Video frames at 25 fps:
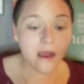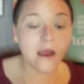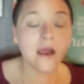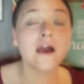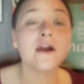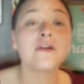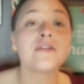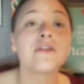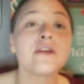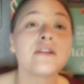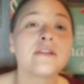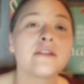
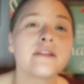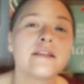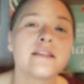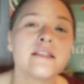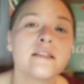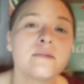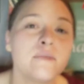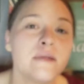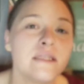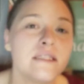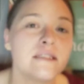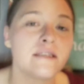I think,
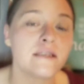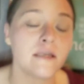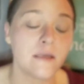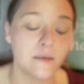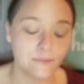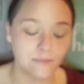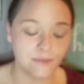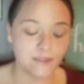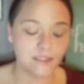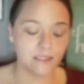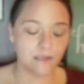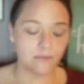this month's
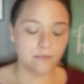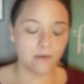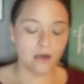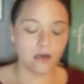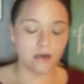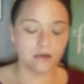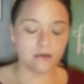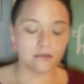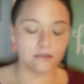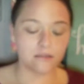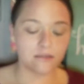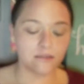Ipsy
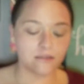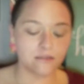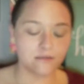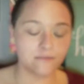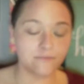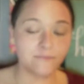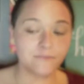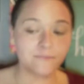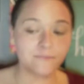box.